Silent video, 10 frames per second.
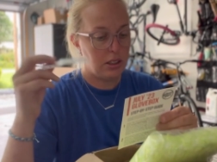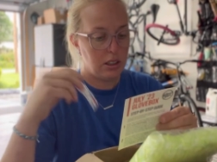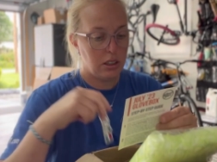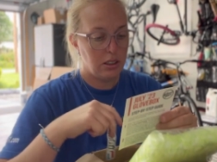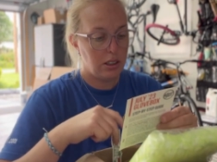the
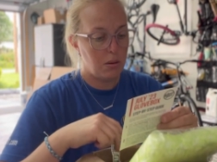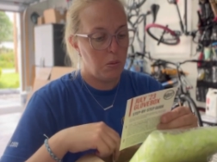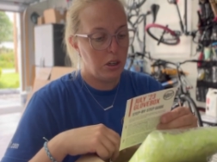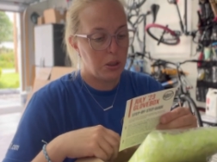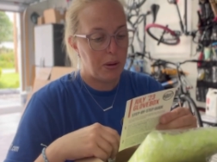sticker
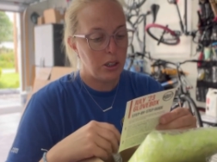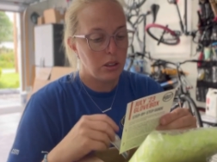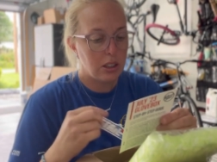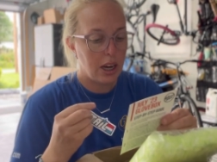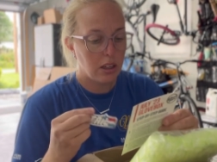somewhere
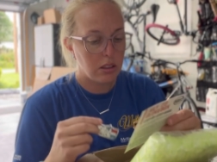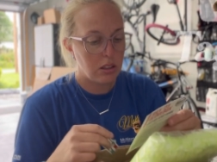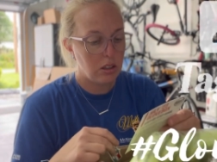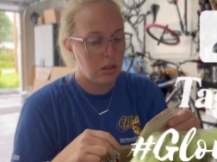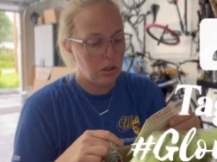special, tag us
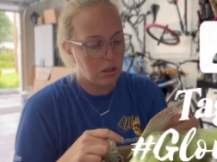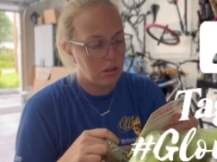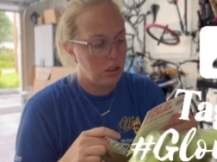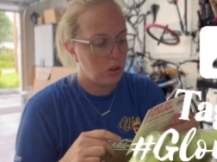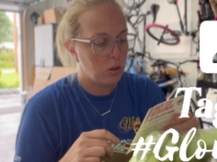on social,
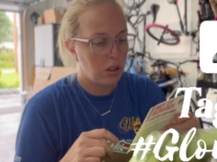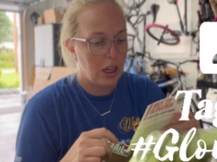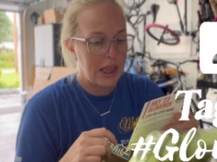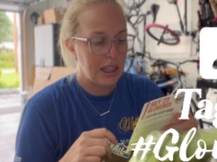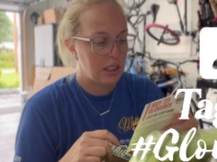and
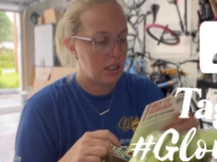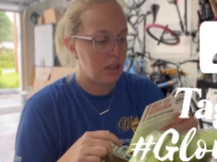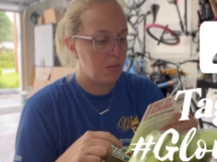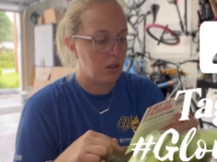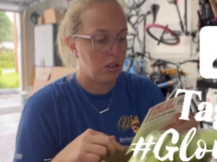enjoy the
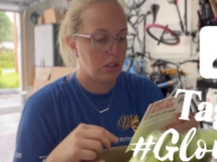summer.